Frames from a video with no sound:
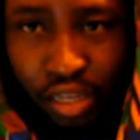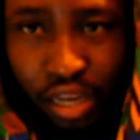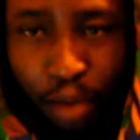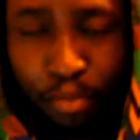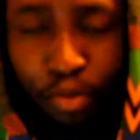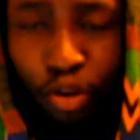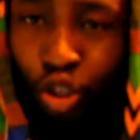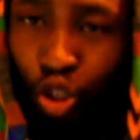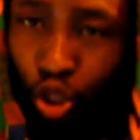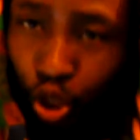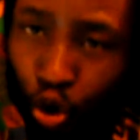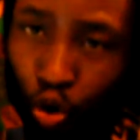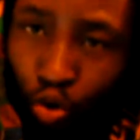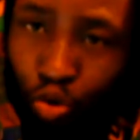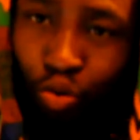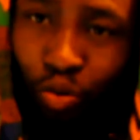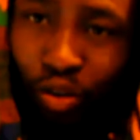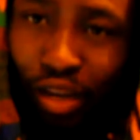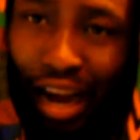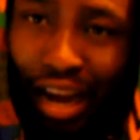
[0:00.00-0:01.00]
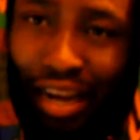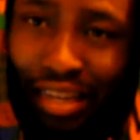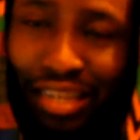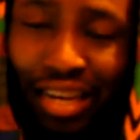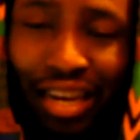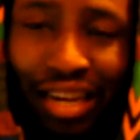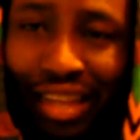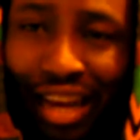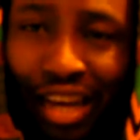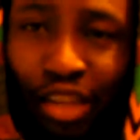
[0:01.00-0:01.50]
I'm going to show you guys
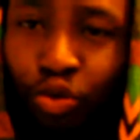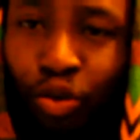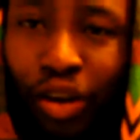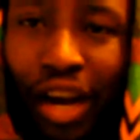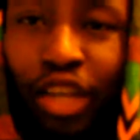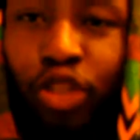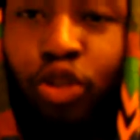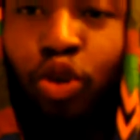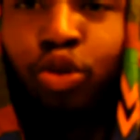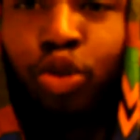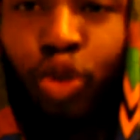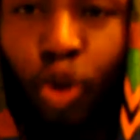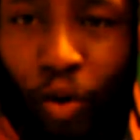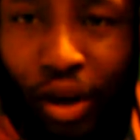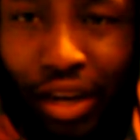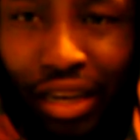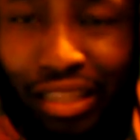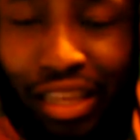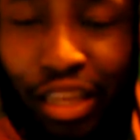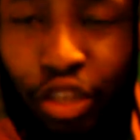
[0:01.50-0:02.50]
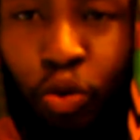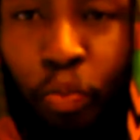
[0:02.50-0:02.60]
that you guys don't know anything.